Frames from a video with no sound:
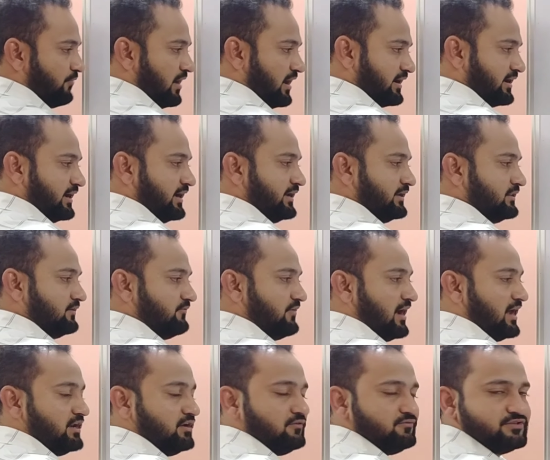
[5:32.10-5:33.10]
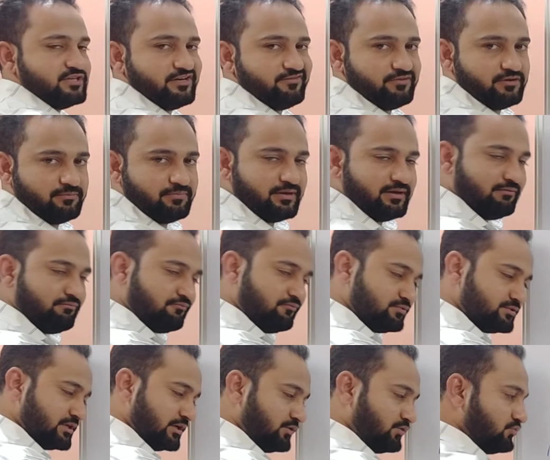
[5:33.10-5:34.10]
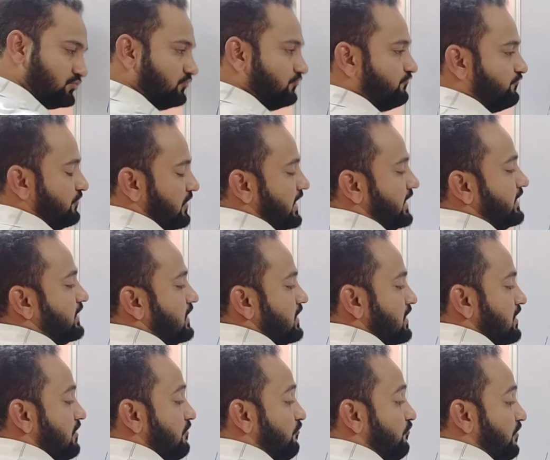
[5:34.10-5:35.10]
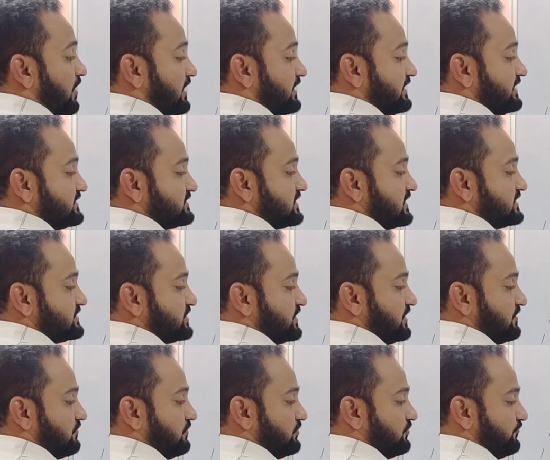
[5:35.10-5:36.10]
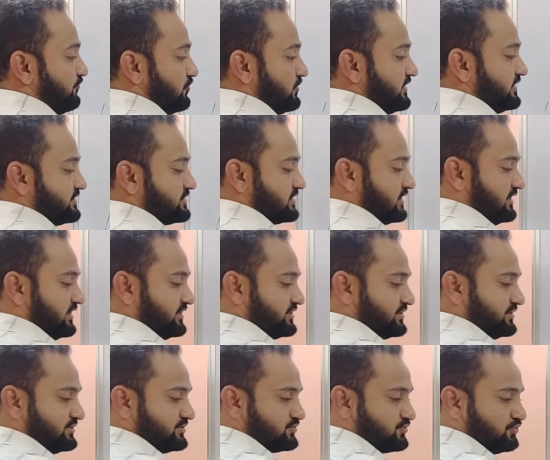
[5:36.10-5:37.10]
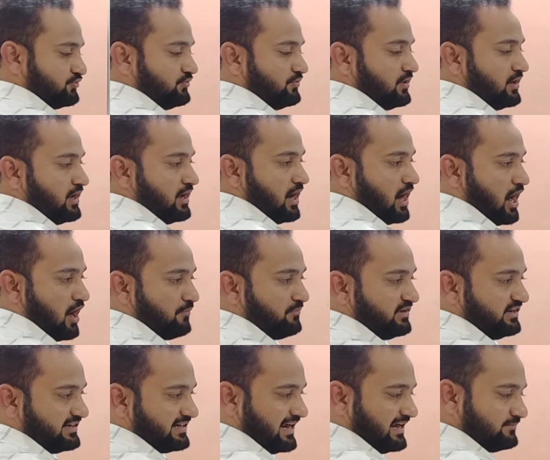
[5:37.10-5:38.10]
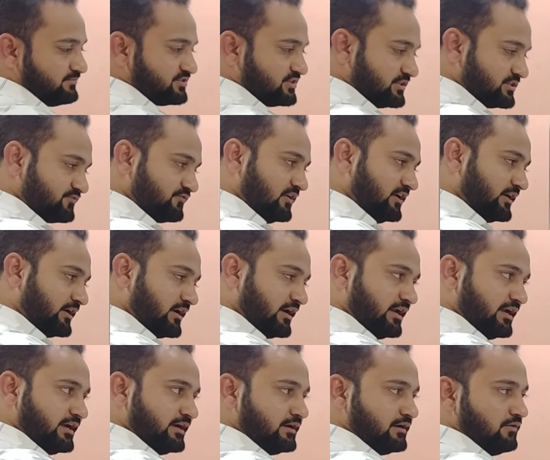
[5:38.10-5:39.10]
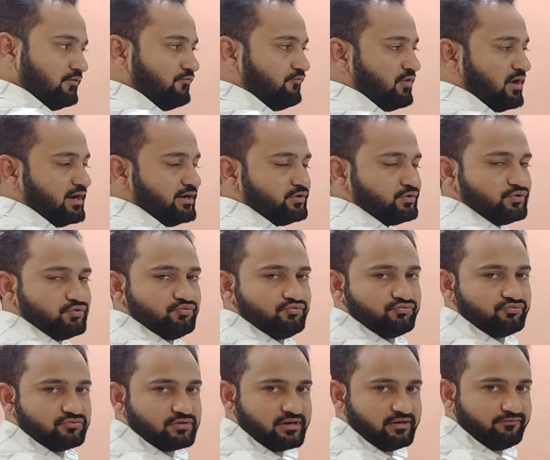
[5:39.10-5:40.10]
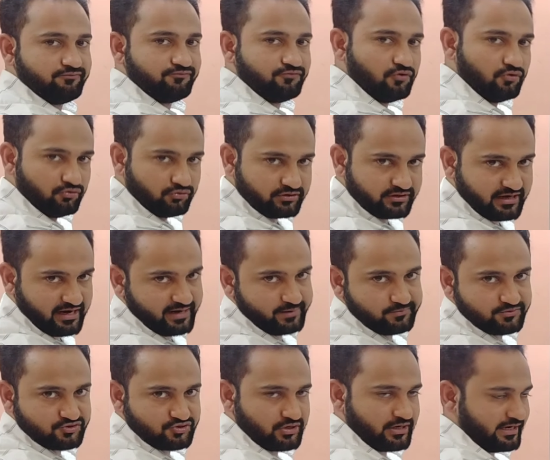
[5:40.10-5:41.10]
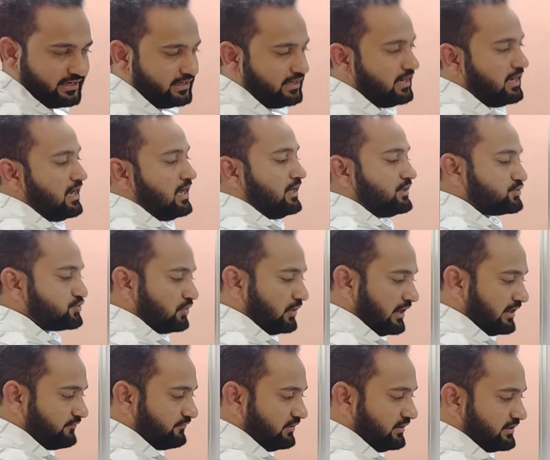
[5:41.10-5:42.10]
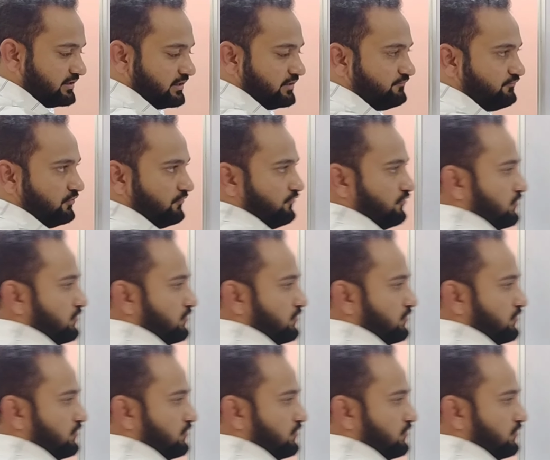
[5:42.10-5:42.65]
Again, the value of j will be set to 1. 1 is less than or equal to 4. Yes, condition is true. How many times this will iterate? 1, 2, 3, 4 times, right? So it will iterate for